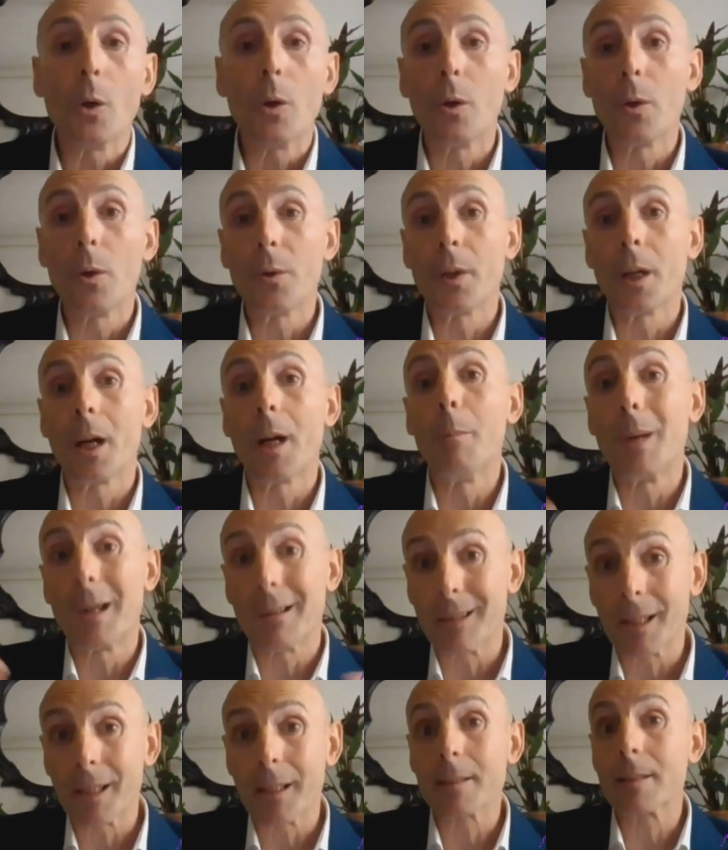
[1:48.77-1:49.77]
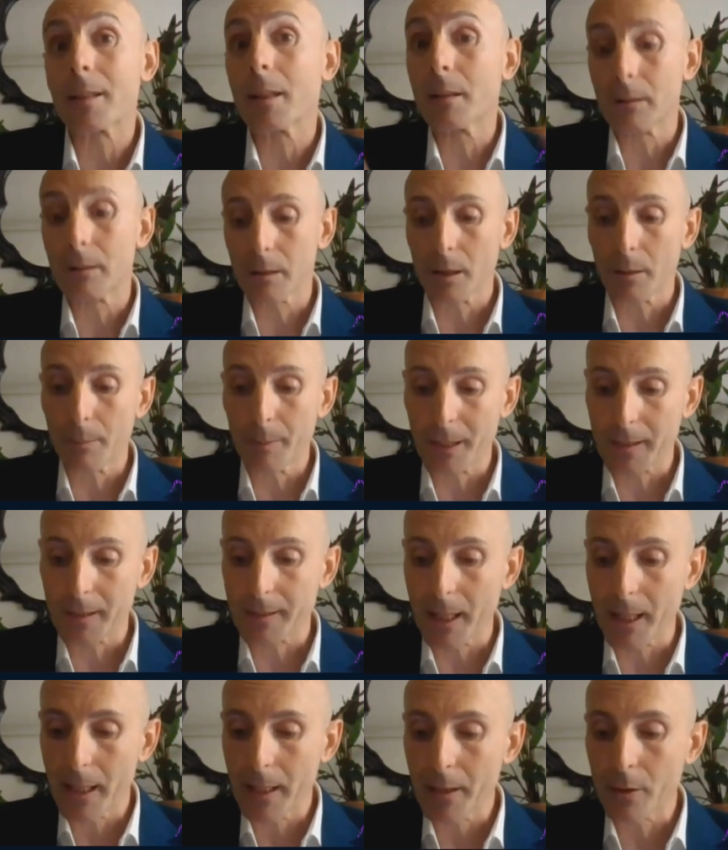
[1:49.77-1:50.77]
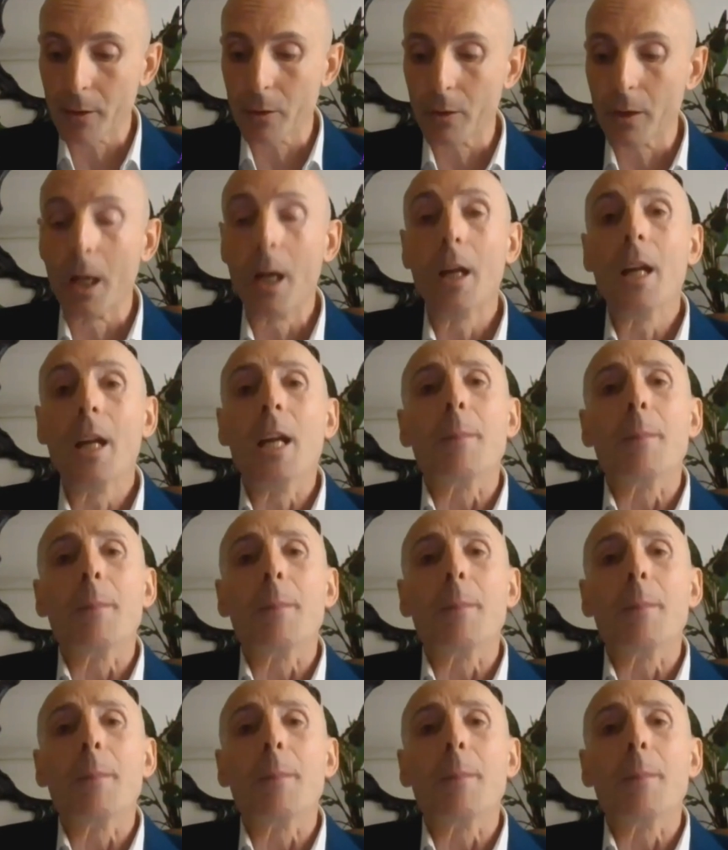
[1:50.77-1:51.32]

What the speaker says: on America's economic cycle.